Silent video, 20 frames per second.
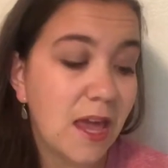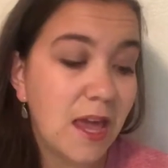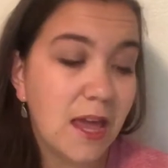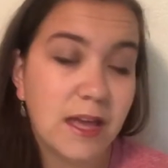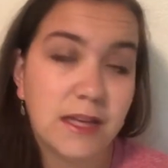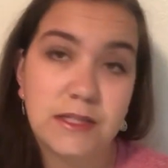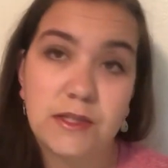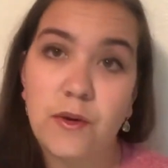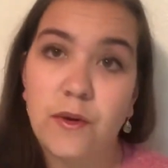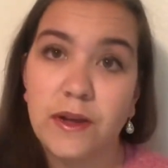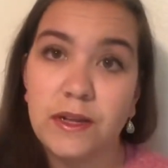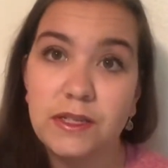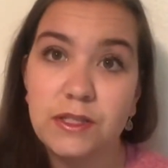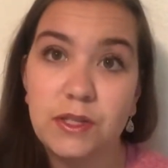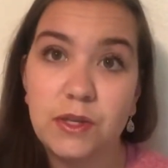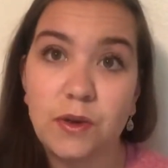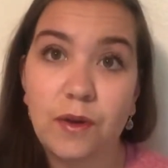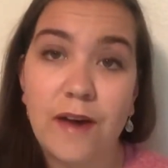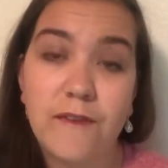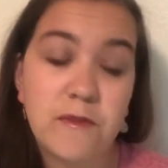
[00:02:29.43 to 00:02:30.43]
is going
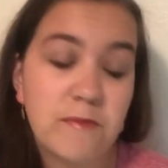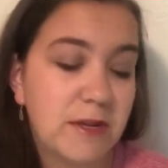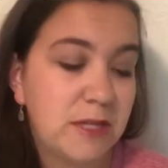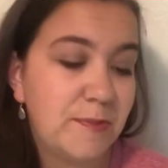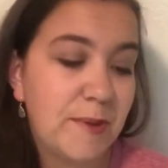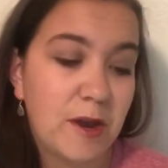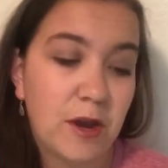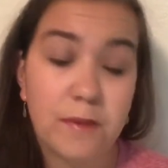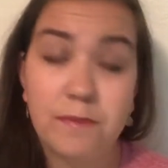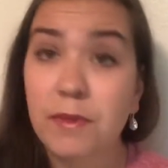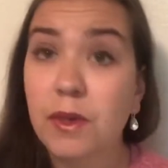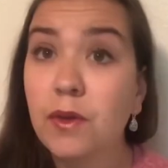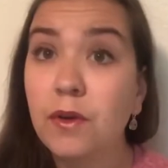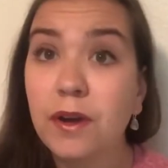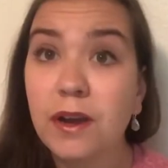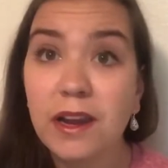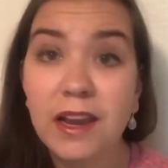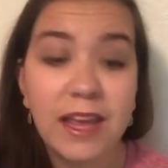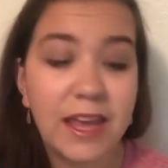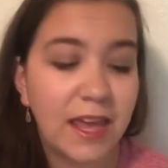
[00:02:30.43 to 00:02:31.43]
to have a much better
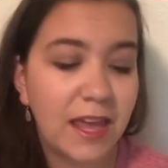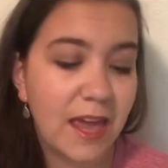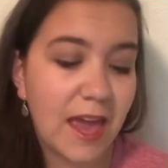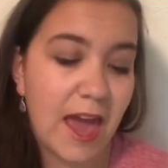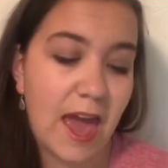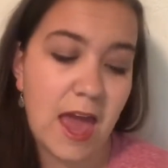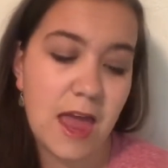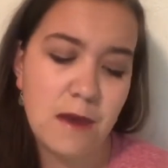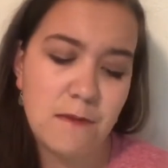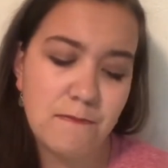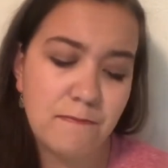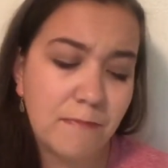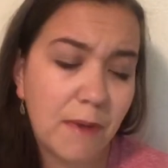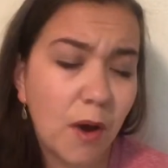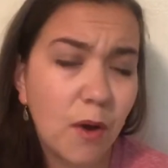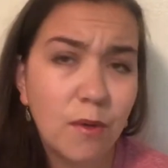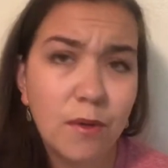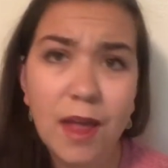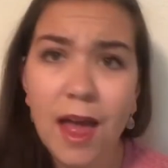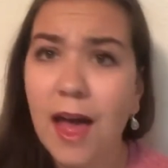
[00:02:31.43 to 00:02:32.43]
immunity, and
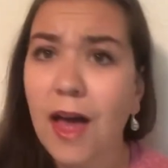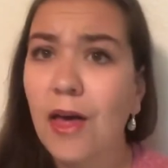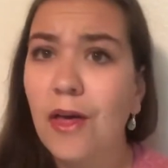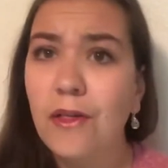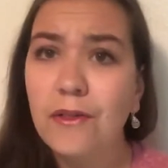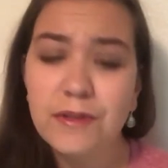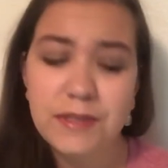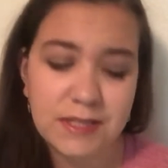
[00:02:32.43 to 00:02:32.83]
bone health,